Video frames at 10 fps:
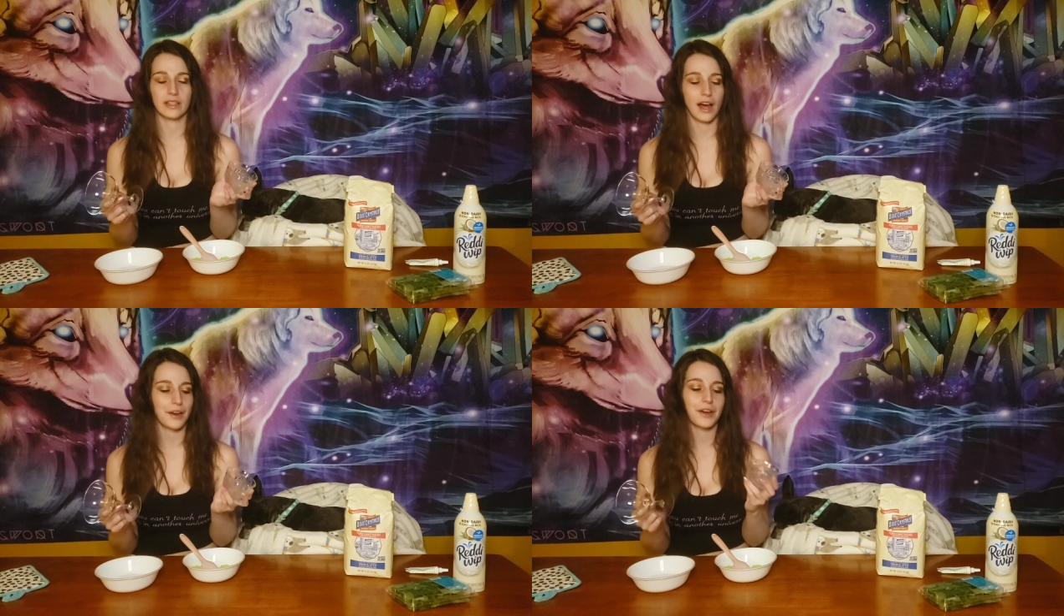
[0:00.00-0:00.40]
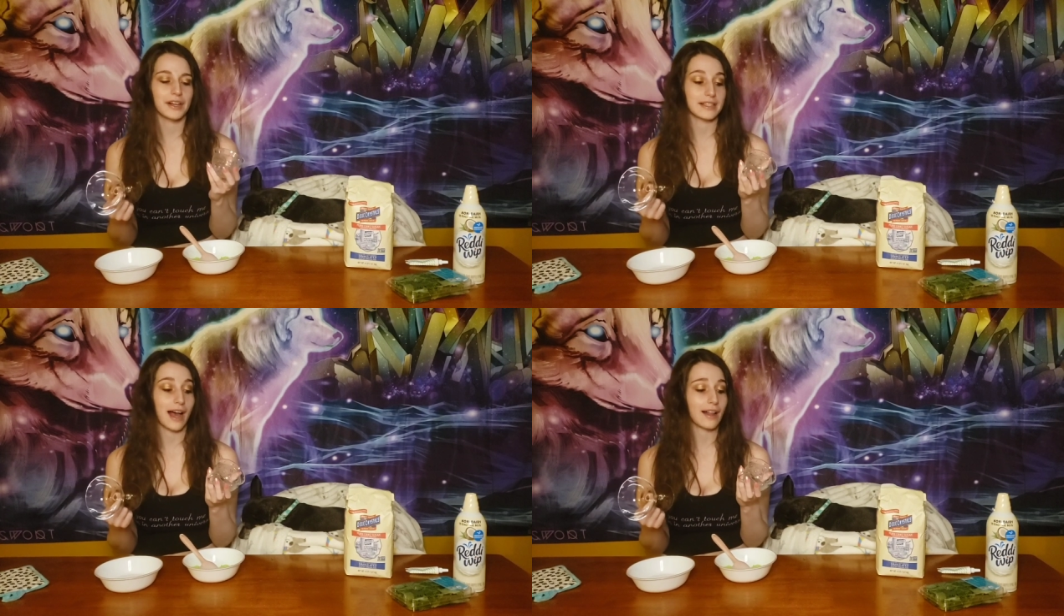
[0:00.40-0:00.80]
little under
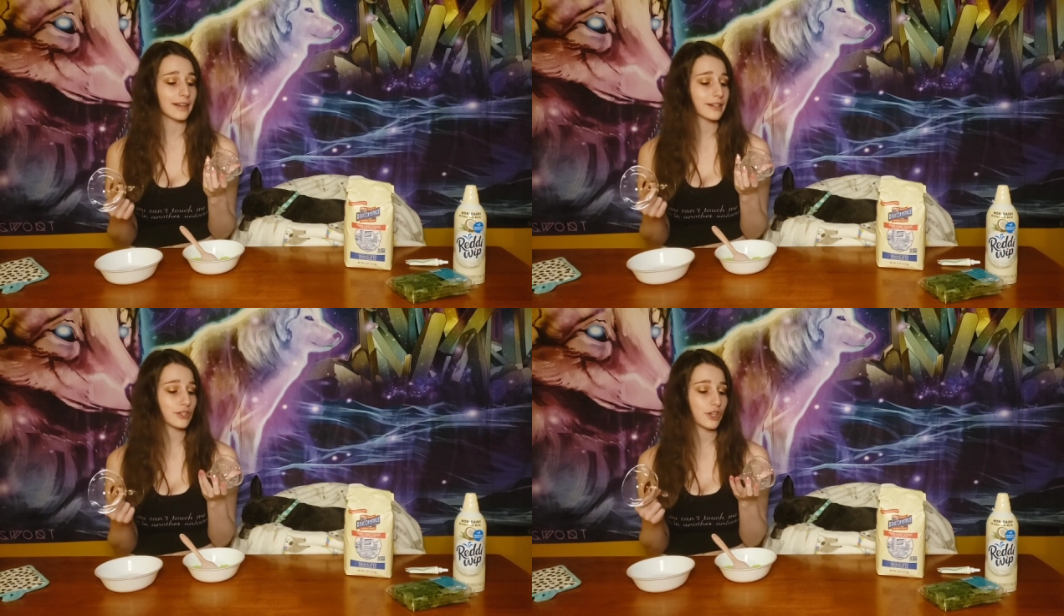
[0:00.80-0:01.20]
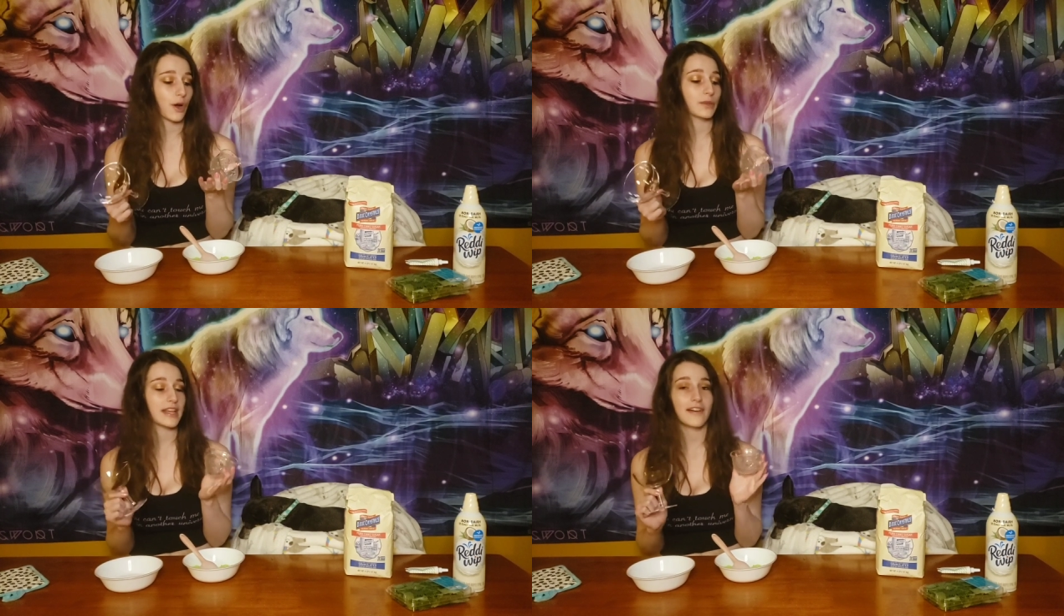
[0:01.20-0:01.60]
$1,
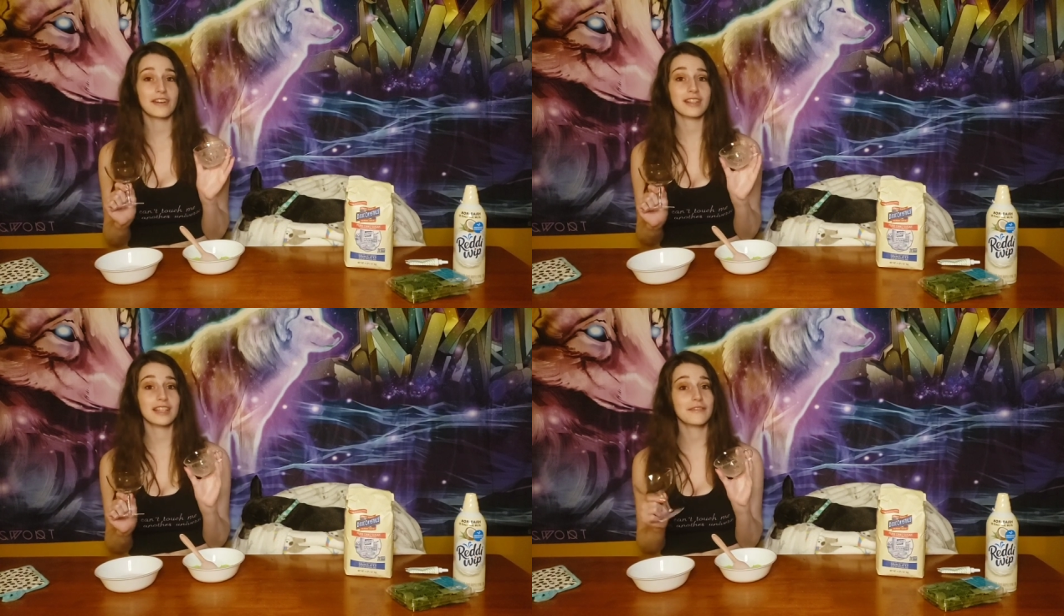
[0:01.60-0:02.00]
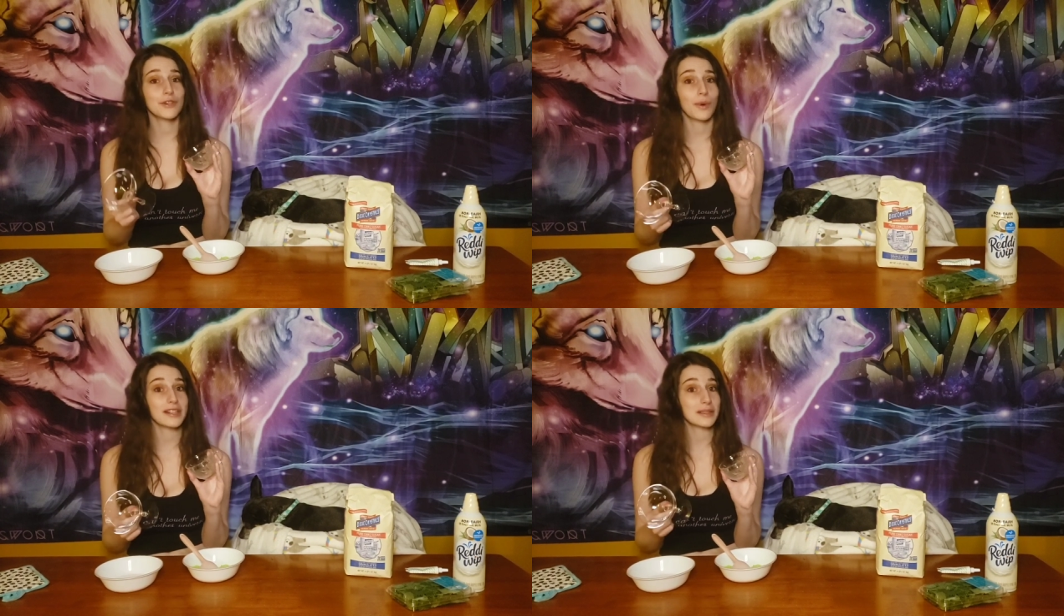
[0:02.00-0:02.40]
so definitely
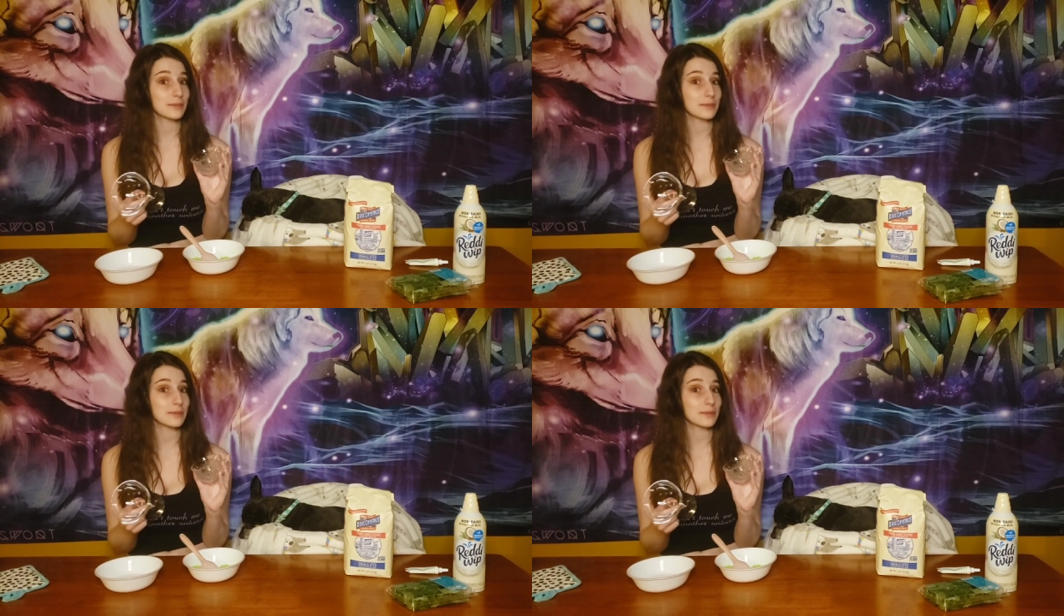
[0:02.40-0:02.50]
if you want